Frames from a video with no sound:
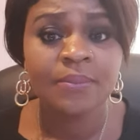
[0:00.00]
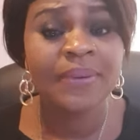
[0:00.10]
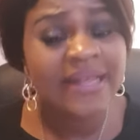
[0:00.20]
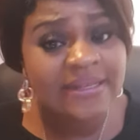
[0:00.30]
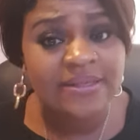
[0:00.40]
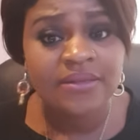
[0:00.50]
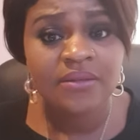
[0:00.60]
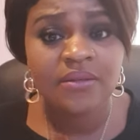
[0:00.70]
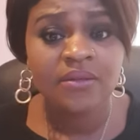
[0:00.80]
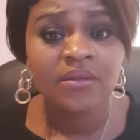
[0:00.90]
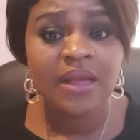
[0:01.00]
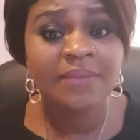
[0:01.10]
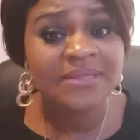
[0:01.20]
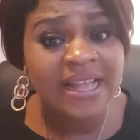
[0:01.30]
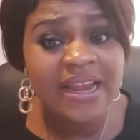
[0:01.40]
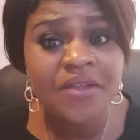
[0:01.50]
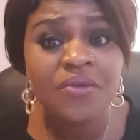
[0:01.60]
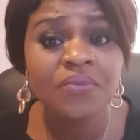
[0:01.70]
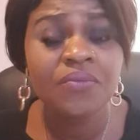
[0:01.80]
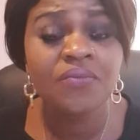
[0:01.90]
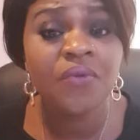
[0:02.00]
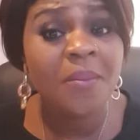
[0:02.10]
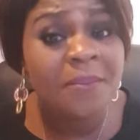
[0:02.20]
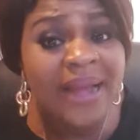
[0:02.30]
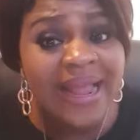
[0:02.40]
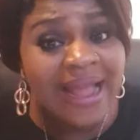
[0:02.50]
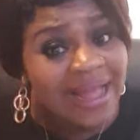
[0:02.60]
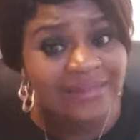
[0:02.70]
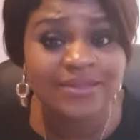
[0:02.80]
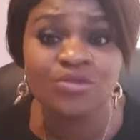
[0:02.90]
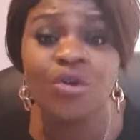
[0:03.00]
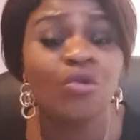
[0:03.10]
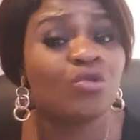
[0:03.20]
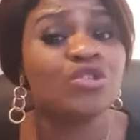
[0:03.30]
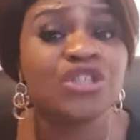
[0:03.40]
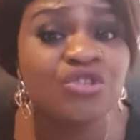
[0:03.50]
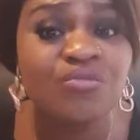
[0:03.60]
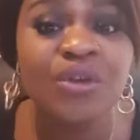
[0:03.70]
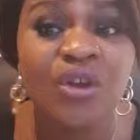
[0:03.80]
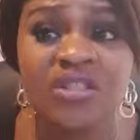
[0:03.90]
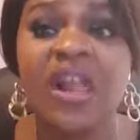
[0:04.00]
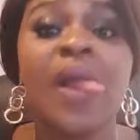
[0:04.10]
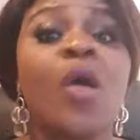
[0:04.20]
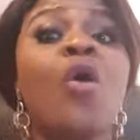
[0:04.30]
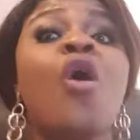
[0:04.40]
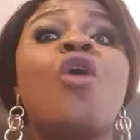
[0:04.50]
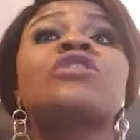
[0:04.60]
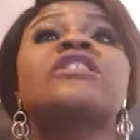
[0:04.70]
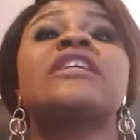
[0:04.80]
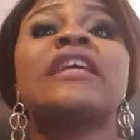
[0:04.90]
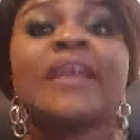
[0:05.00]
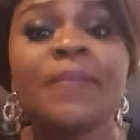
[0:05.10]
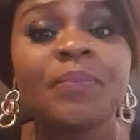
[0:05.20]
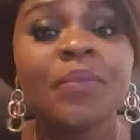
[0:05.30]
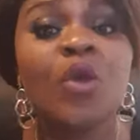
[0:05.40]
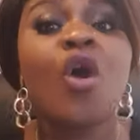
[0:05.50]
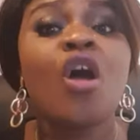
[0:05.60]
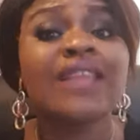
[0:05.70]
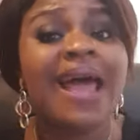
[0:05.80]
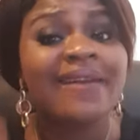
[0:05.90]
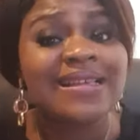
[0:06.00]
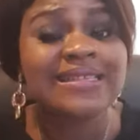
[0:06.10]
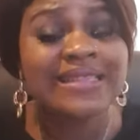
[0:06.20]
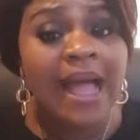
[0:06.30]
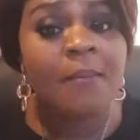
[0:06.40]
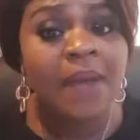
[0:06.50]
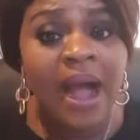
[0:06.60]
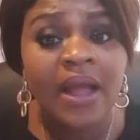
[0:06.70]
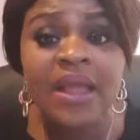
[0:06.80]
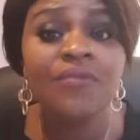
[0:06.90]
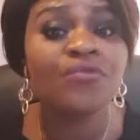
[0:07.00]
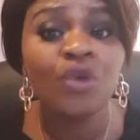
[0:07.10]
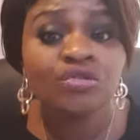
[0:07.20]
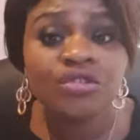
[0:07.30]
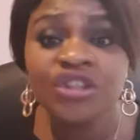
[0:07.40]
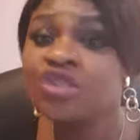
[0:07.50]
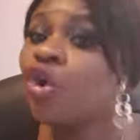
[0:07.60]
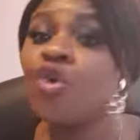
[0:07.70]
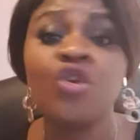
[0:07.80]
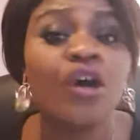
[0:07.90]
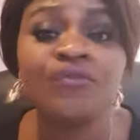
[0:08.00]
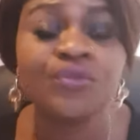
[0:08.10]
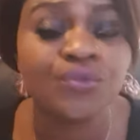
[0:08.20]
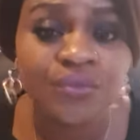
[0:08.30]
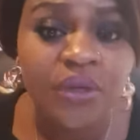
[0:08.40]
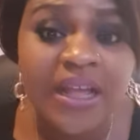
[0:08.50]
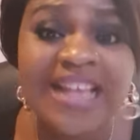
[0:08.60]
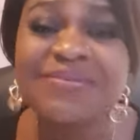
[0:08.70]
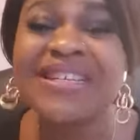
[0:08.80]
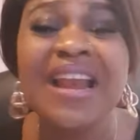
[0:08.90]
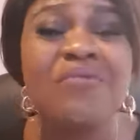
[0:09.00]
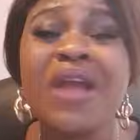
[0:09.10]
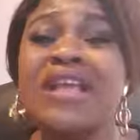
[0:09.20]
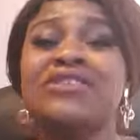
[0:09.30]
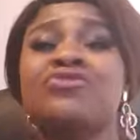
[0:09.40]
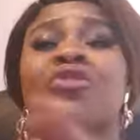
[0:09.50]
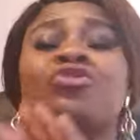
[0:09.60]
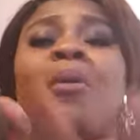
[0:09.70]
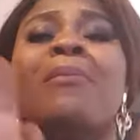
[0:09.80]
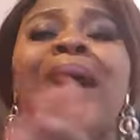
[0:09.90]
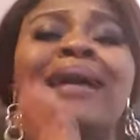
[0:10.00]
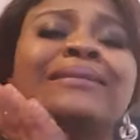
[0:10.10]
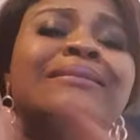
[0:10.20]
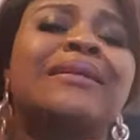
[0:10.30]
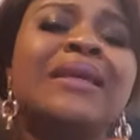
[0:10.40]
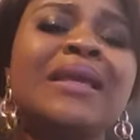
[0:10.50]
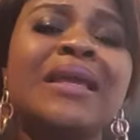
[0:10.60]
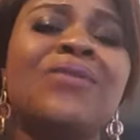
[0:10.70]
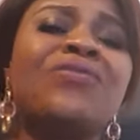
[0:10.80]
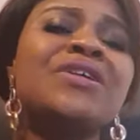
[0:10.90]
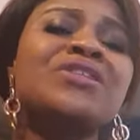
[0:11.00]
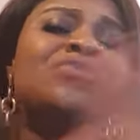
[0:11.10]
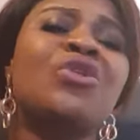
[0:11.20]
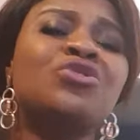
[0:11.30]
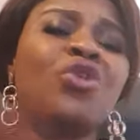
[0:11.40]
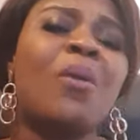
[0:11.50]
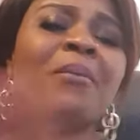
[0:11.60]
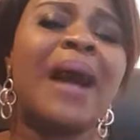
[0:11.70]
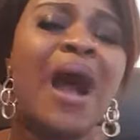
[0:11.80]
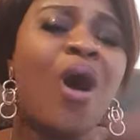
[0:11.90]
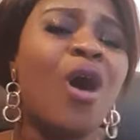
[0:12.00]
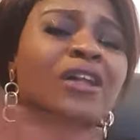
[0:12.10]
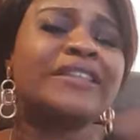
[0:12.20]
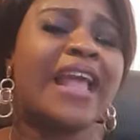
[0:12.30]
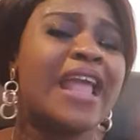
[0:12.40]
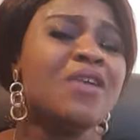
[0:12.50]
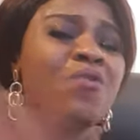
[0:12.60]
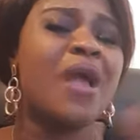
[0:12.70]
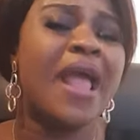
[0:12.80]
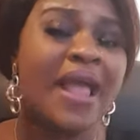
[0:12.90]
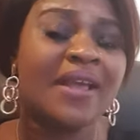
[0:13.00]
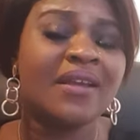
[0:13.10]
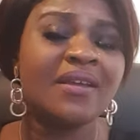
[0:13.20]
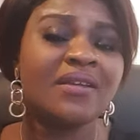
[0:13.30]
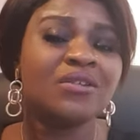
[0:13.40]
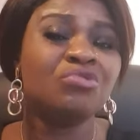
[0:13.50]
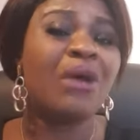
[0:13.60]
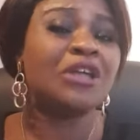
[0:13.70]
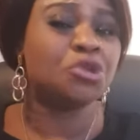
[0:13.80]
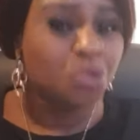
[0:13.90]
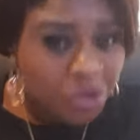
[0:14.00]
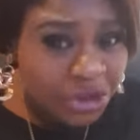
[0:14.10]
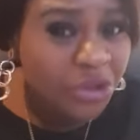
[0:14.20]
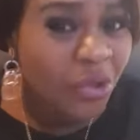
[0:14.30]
Please. I'm telling you from my heart, don't continue, because until God arrest that man, if not, he no love you. Especially when he's not your man. If he's not your man, all day you were, you are shaking